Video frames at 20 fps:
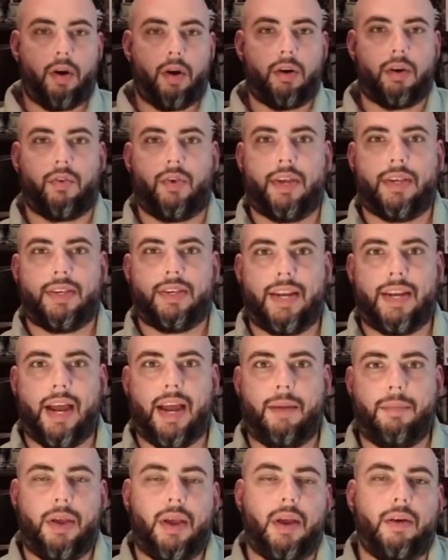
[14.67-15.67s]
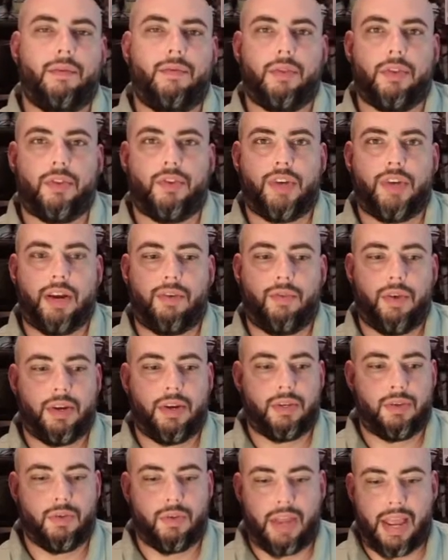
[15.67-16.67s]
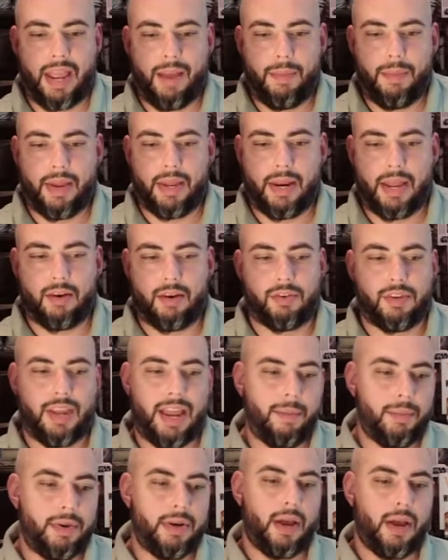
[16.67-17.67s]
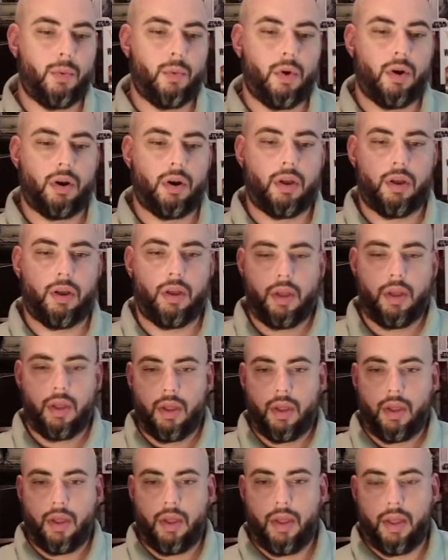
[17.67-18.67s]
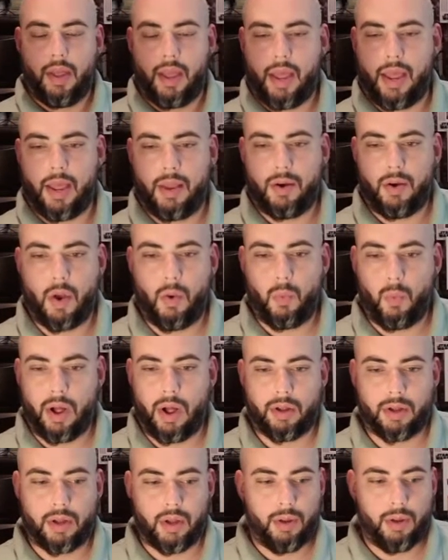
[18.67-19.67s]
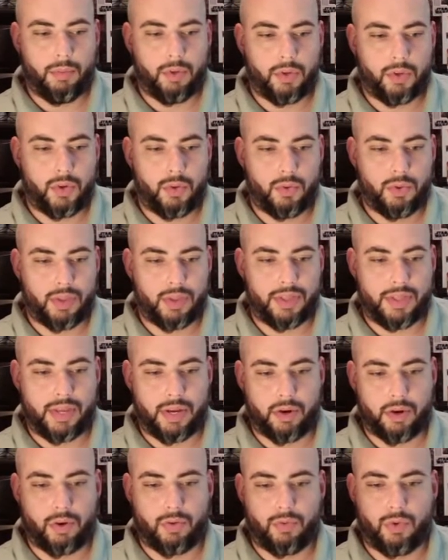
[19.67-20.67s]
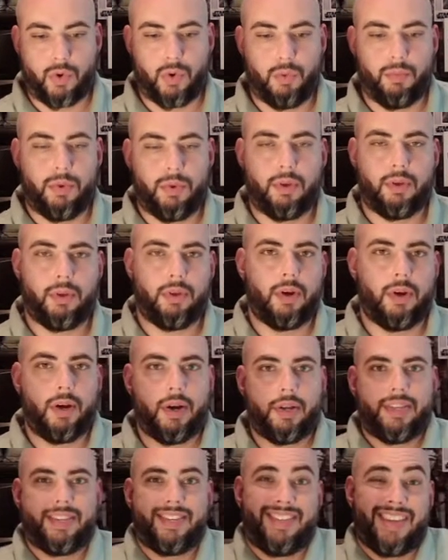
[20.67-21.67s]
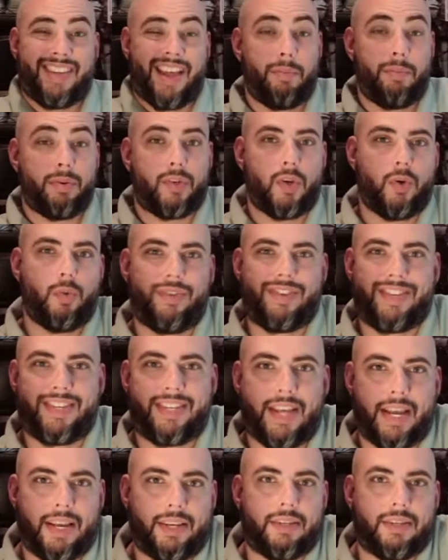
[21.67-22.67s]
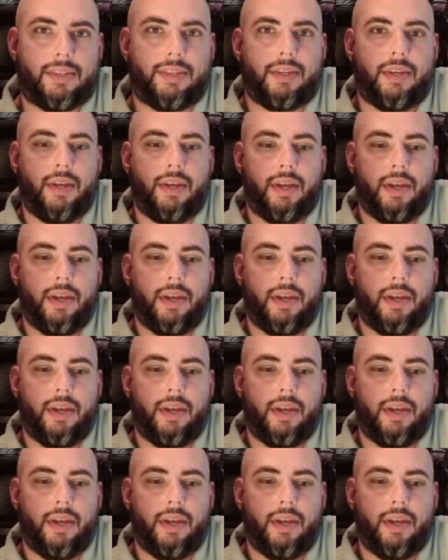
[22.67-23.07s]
Chris, and I'm here for the Generational Gaming and Entertainment Network. And welcome to the Theater Room. Uh, this is episode six.